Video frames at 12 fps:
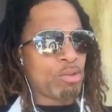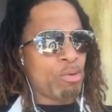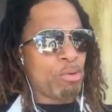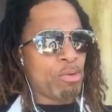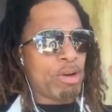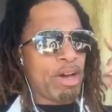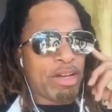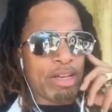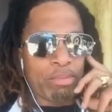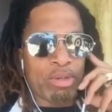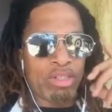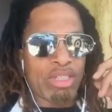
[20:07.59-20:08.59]
going on out here
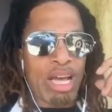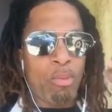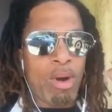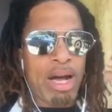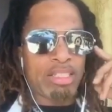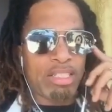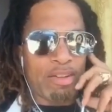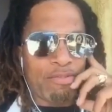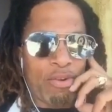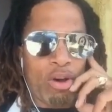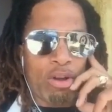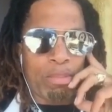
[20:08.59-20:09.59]
because I'm watching it
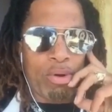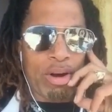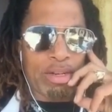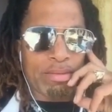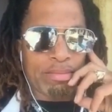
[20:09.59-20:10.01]
fall apart.